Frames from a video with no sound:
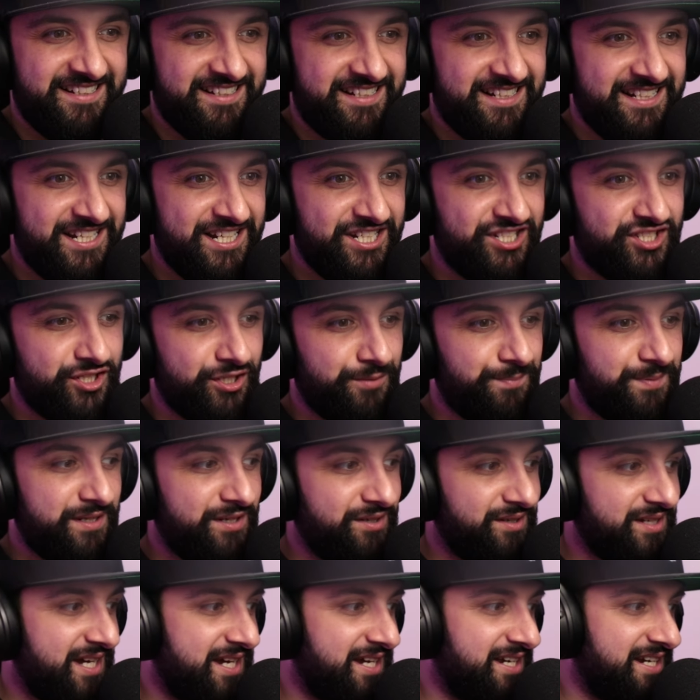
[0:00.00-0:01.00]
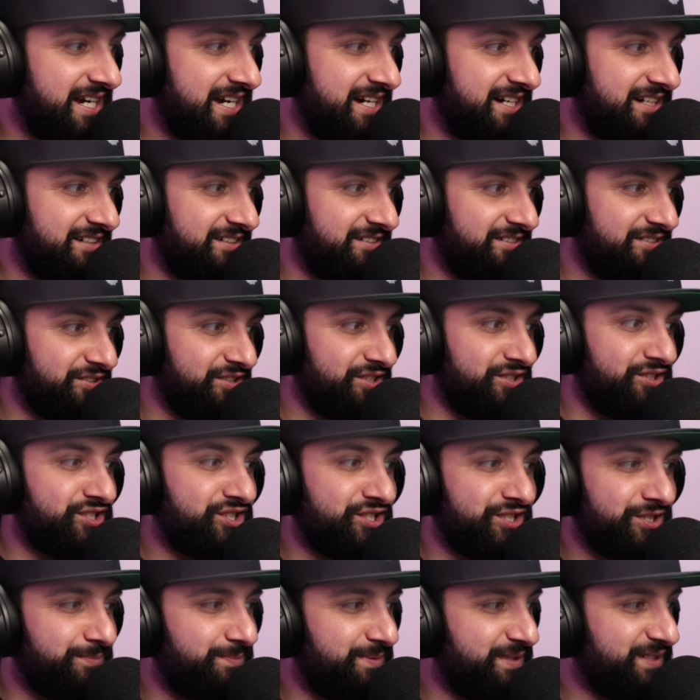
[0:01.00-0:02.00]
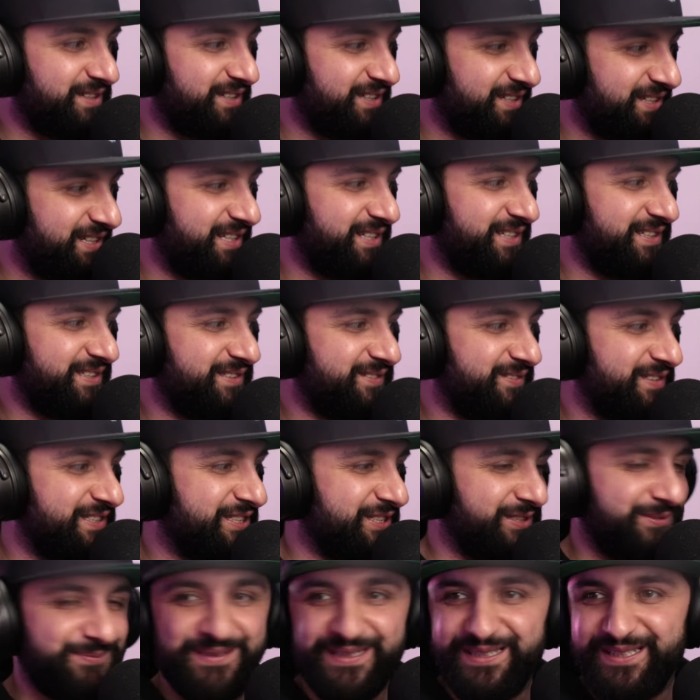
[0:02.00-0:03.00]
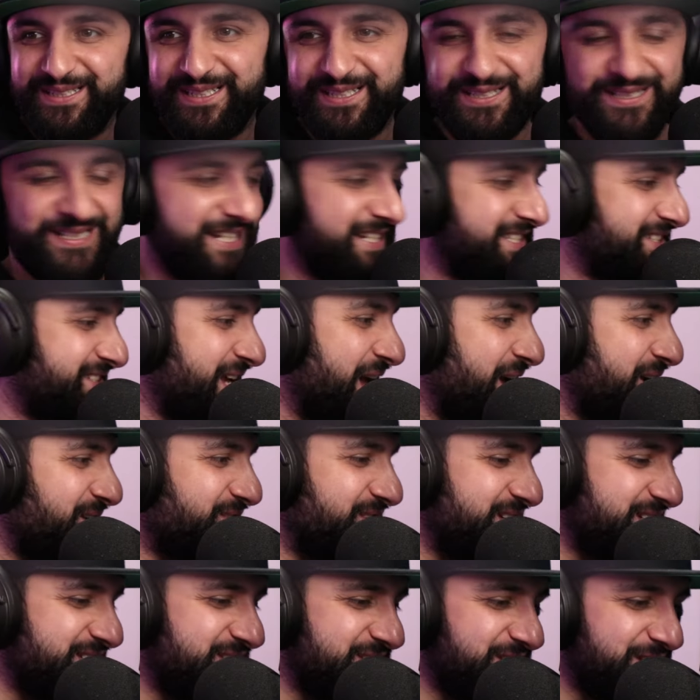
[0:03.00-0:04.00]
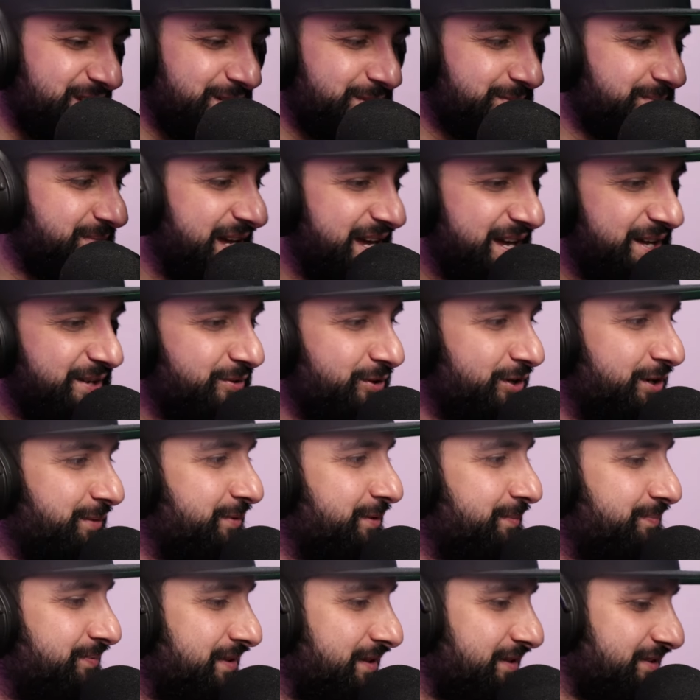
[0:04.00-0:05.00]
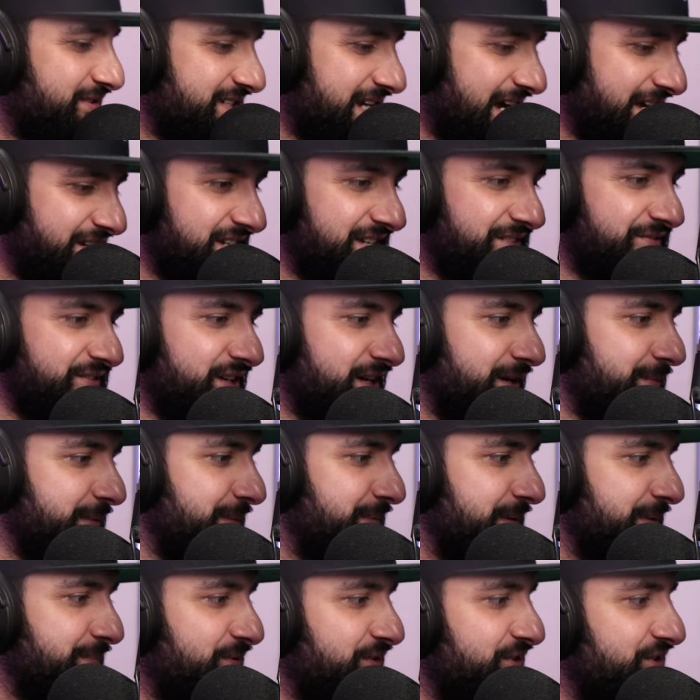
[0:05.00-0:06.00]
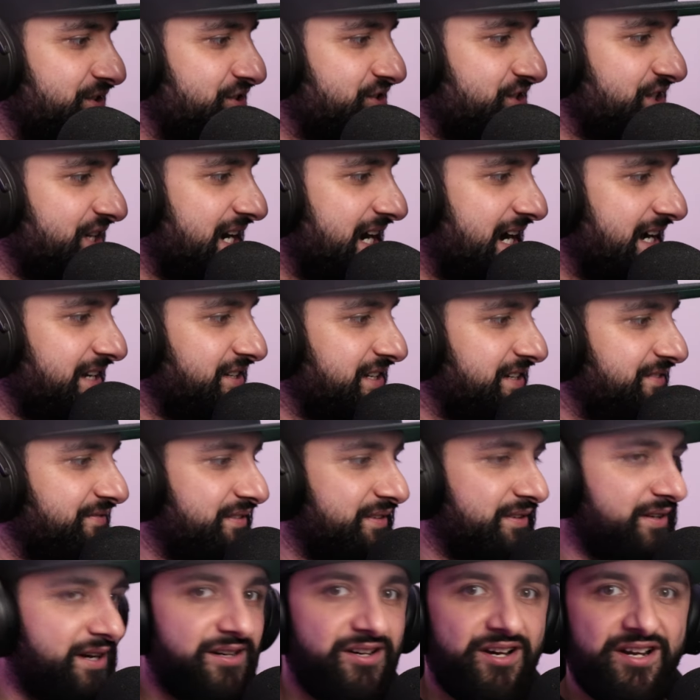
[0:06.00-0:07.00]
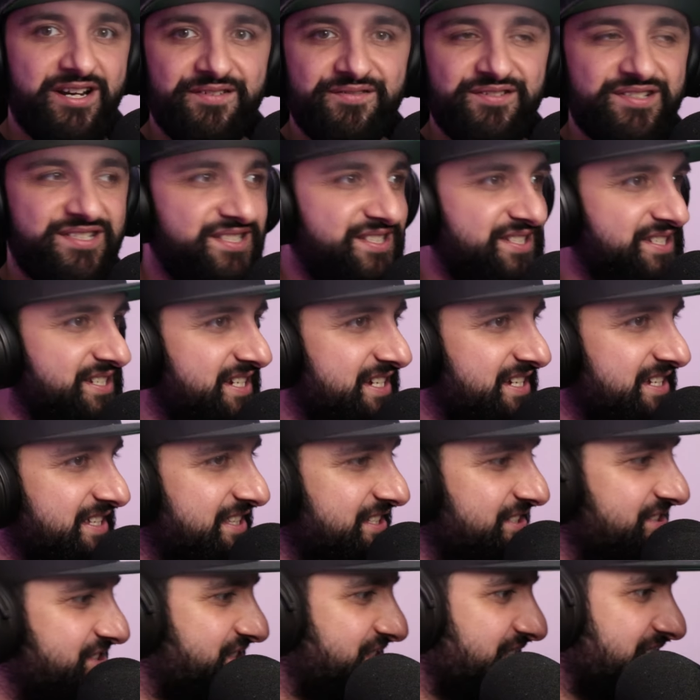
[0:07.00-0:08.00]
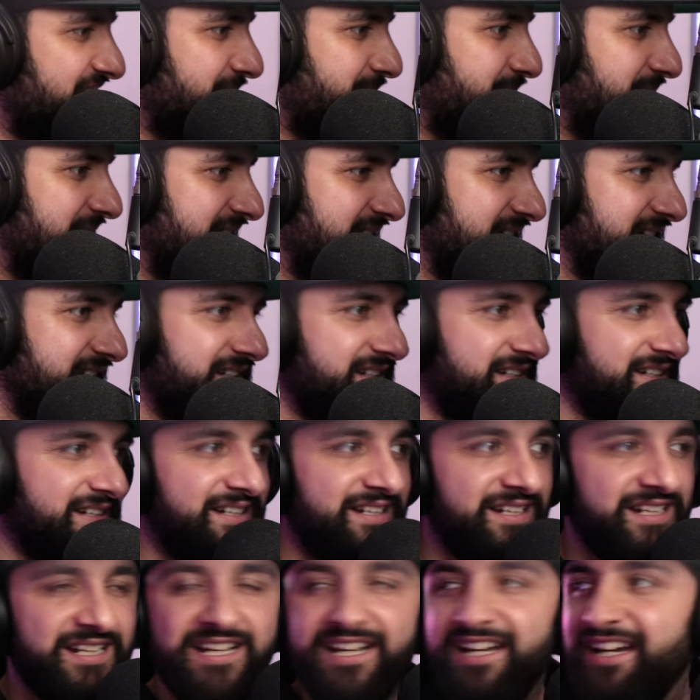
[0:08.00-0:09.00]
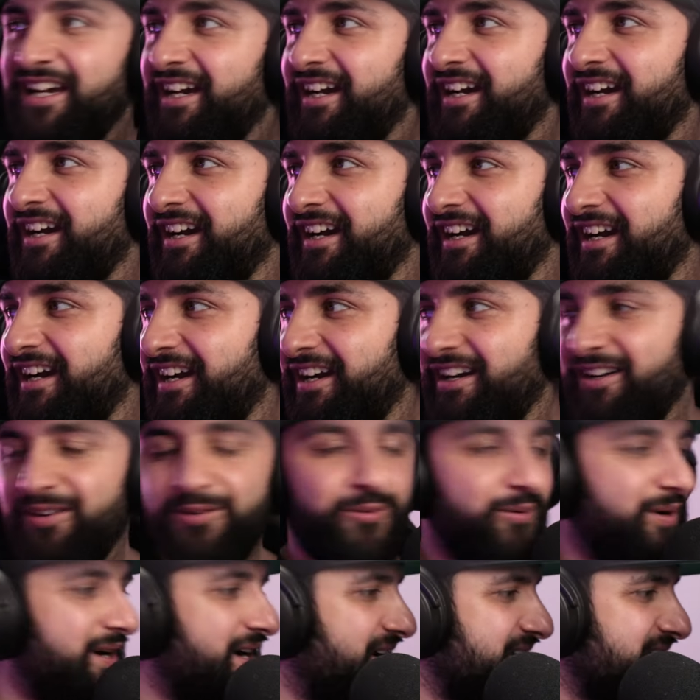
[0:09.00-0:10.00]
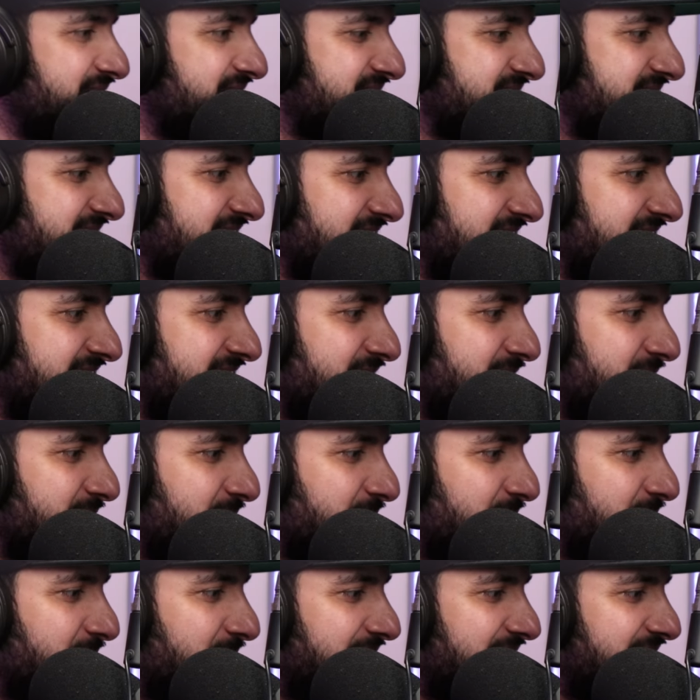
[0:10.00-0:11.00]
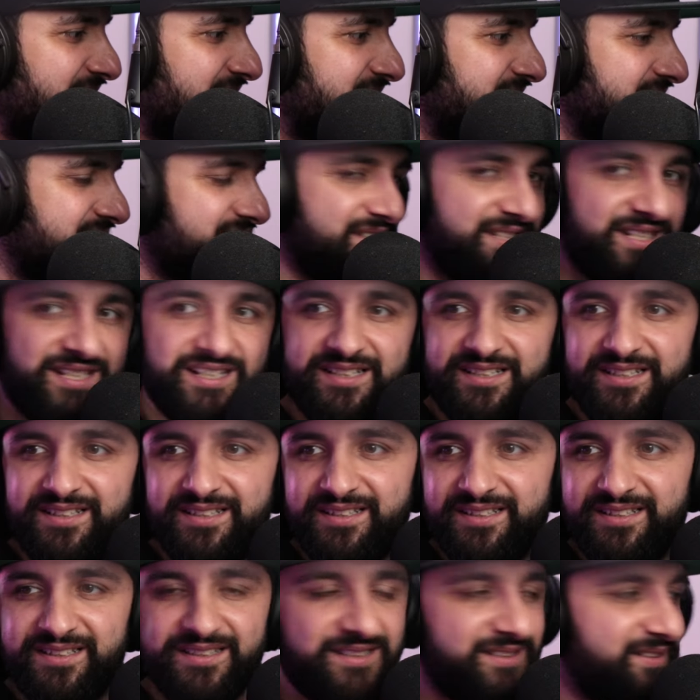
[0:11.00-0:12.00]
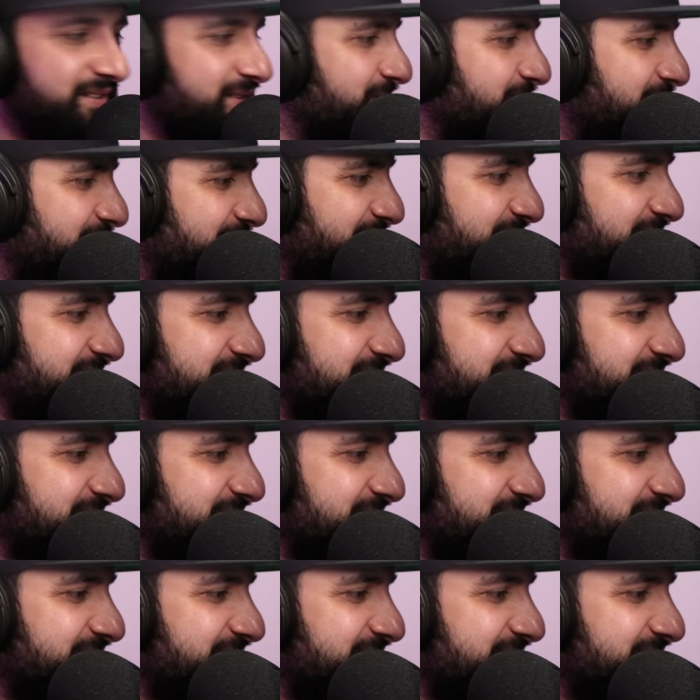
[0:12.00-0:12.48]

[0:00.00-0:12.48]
It should be okay now. You should be good. We should be good. Let's resume normal progress. I don't even know how many people in the chat. I don't even, I can't even see the chat, blood. One second. One second. One